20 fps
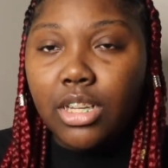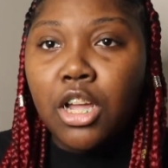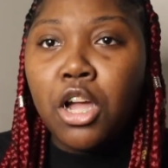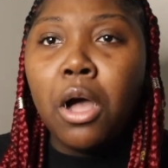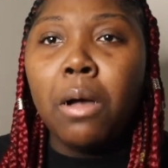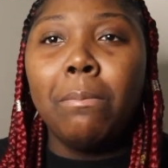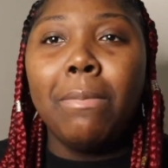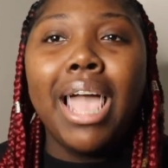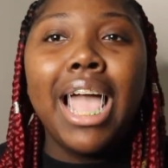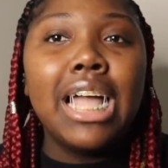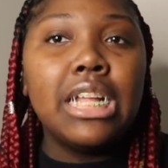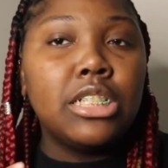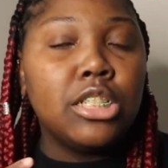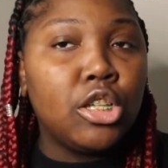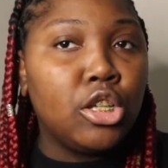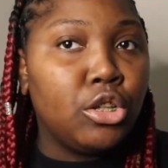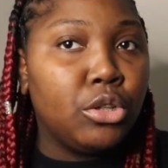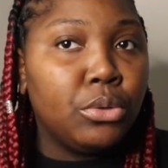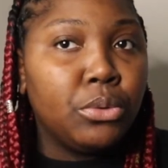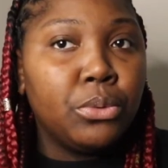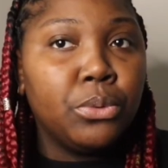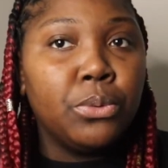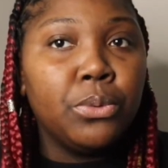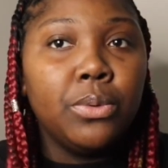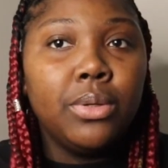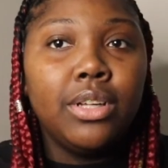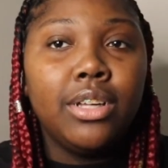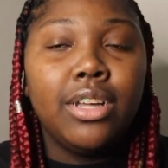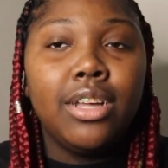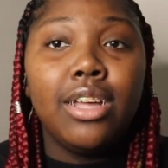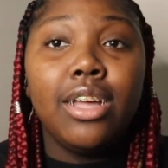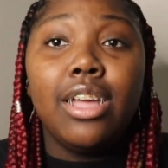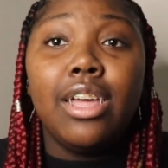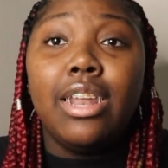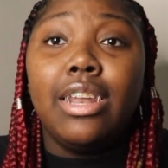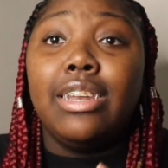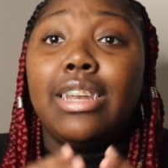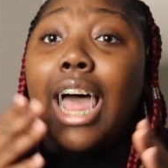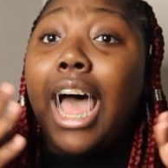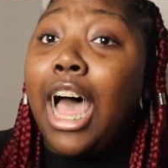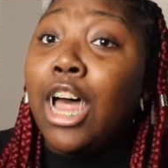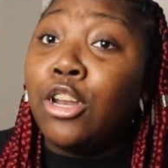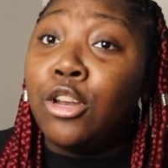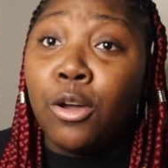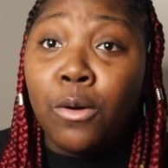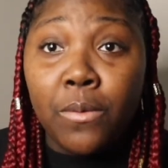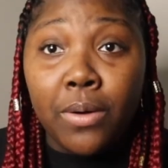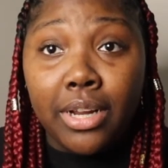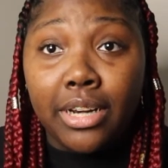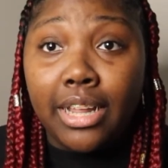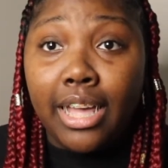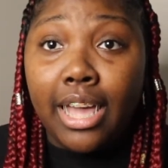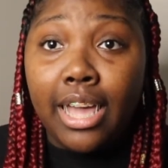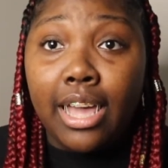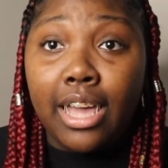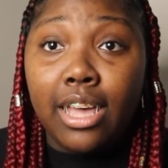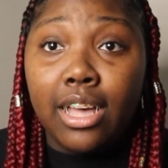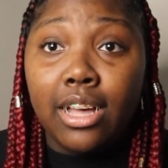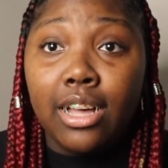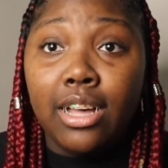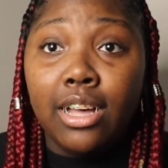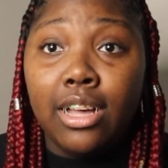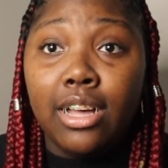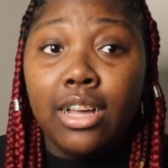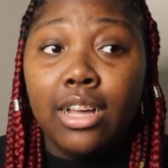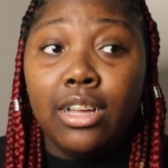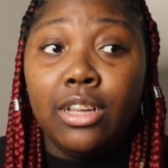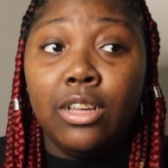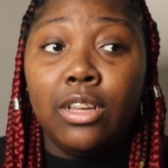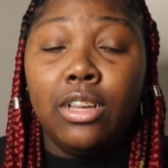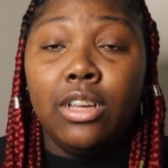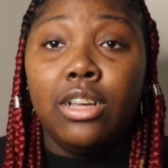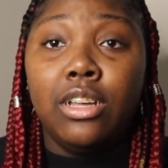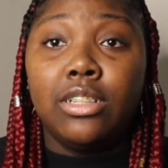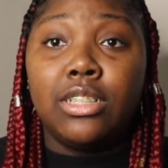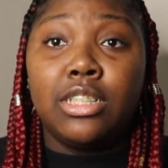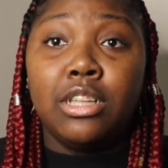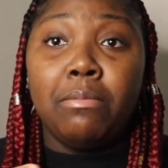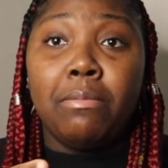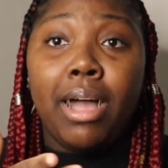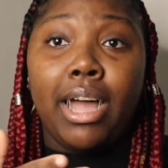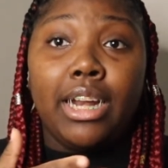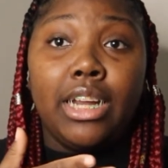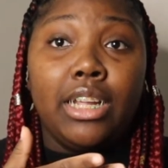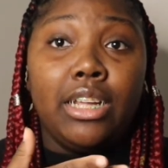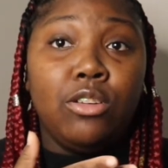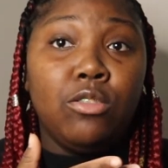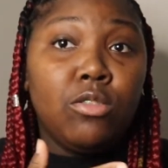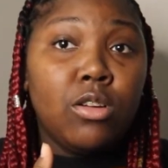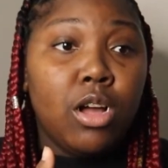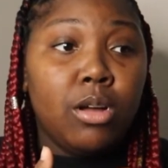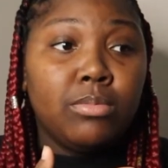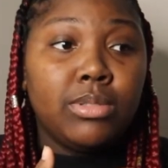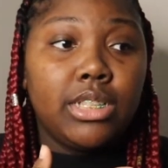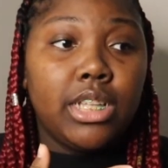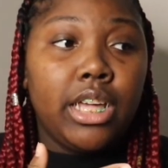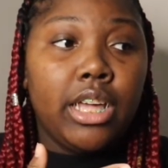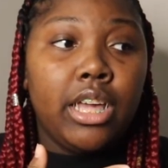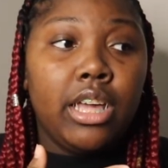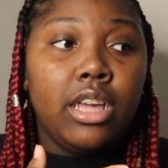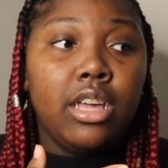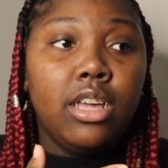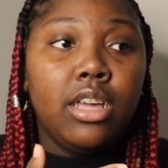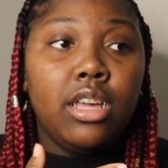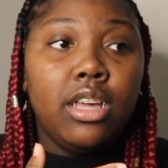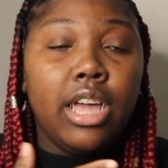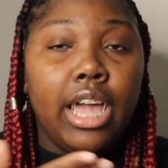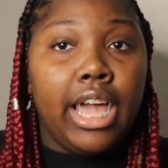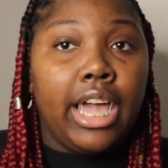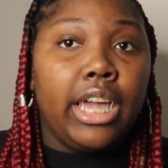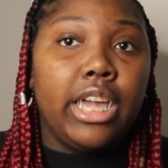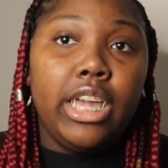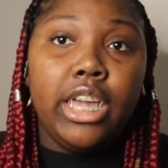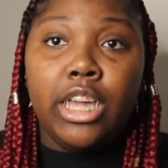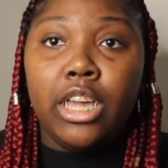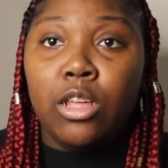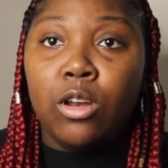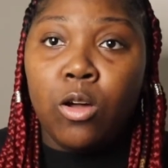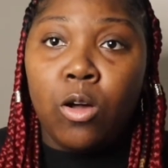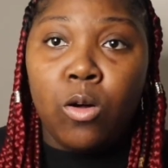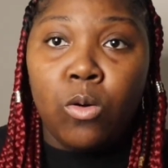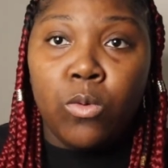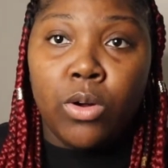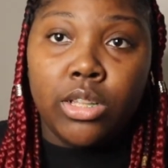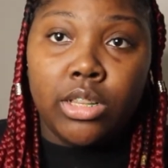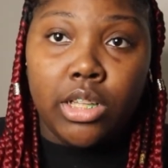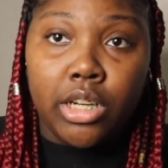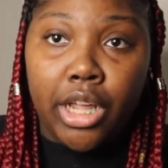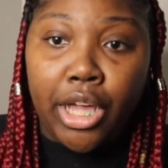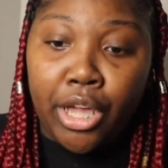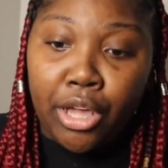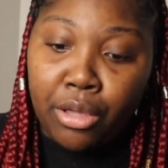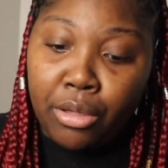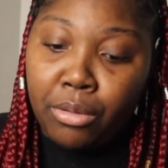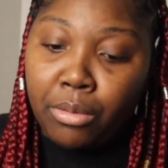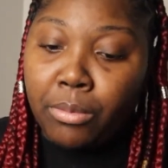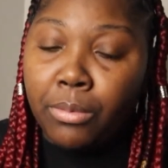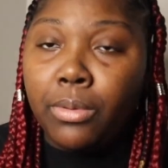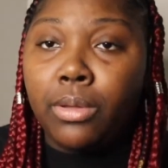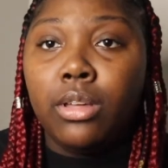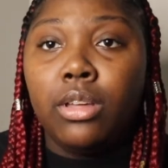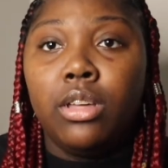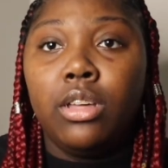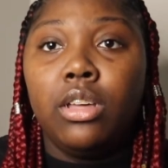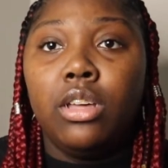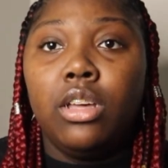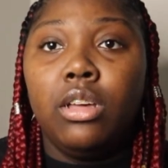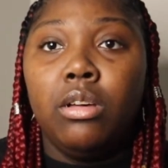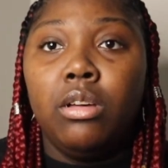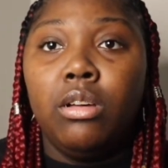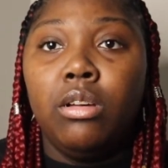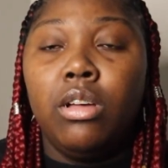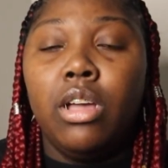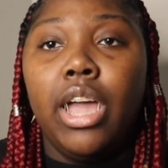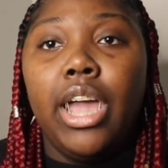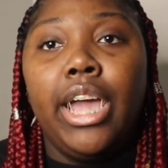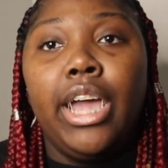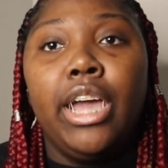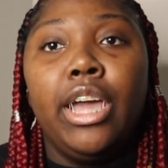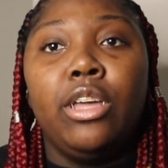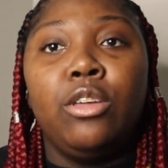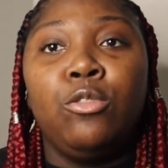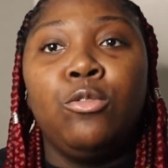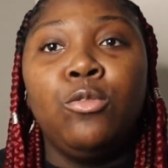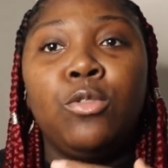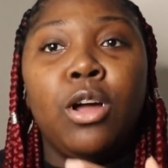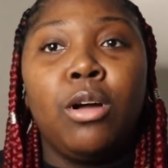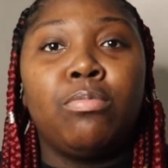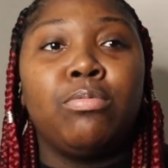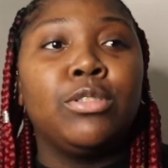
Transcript: imagine you not knowing that somebody, you know what I'm saying, ain't hitting on worth a damn, and you done